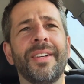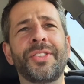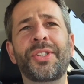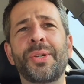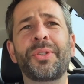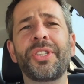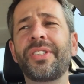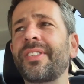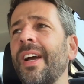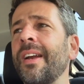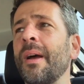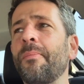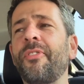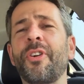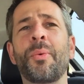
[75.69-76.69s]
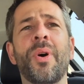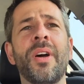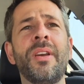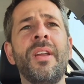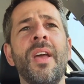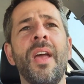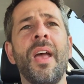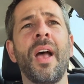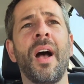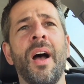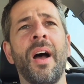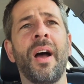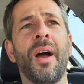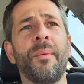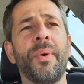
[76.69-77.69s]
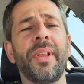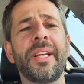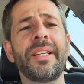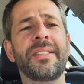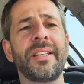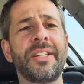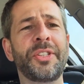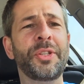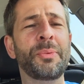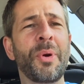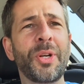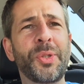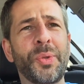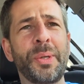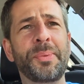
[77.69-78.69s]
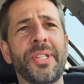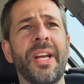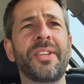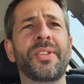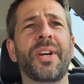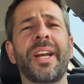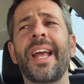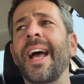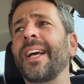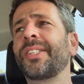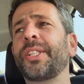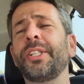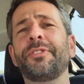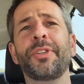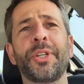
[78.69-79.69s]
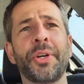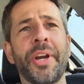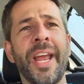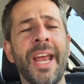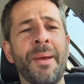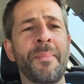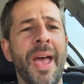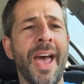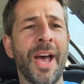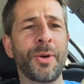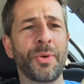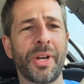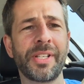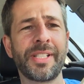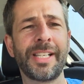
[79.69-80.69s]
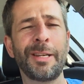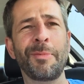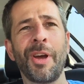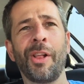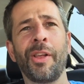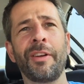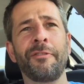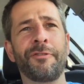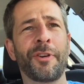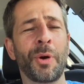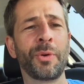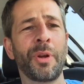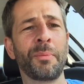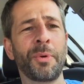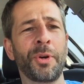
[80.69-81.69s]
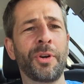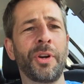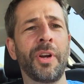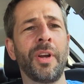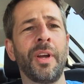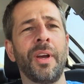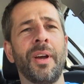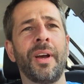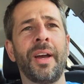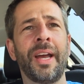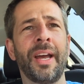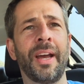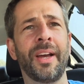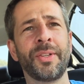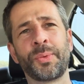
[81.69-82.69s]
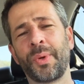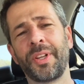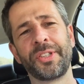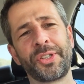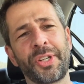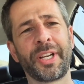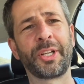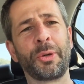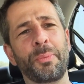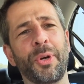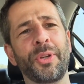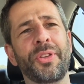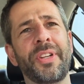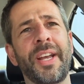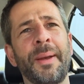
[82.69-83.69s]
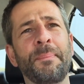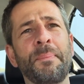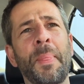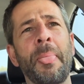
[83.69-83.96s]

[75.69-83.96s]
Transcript: So just sign up for one. Really easy to do. Most sweepstakes are going to ask you for your name, address, email, and phone number, as well as your birthday.